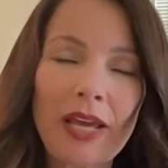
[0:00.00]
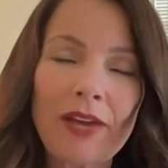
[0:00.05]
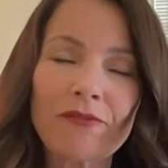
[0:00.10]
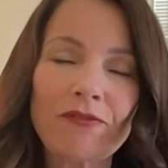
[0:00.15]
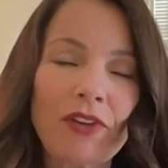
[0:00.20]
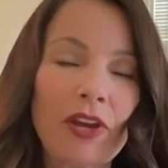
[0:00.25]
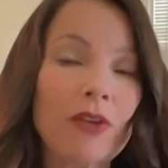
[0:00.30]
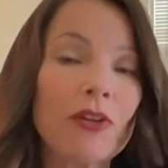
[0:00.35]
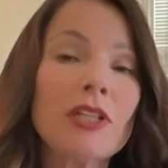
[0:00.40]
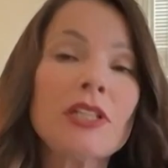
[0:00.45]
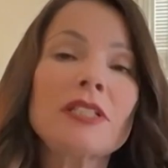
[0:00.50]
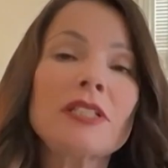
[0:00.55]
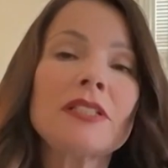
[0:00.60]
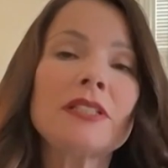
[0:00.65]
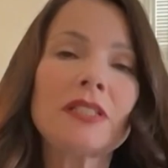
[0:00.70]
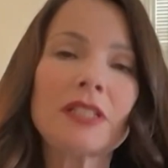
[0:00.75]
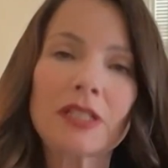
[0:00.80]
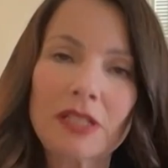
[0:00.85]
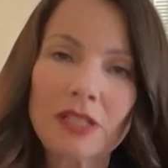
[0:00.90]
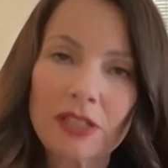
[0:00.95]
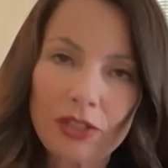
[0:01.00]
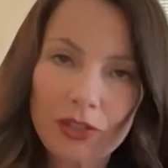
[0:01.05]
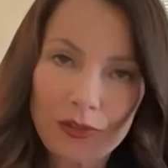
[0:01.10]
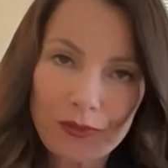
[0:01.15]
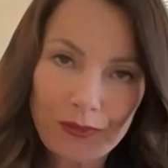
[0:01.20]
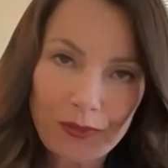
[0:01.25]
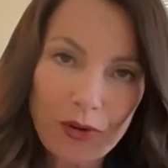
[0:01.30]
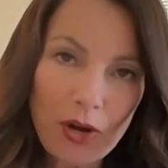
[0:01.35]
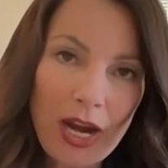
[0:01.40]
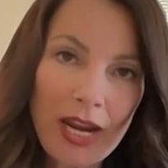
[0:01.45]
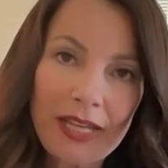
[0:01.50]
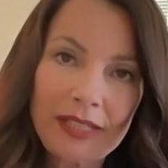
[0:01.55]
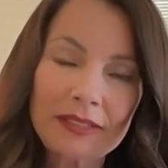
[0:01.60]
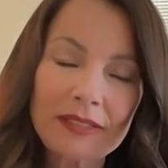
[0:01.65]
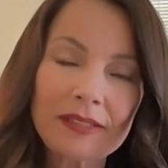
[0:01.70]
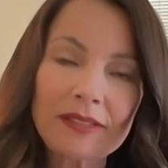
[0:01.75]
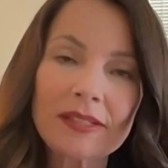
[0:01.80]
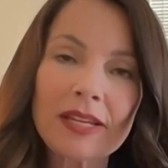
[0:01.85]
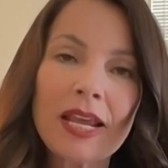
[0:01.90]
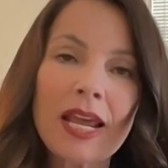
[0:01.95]
have very dear
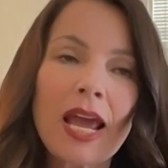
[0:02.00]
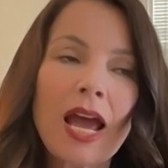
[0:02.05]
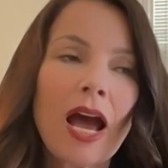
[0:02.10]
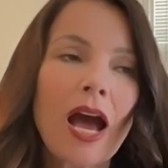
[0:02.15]
friends.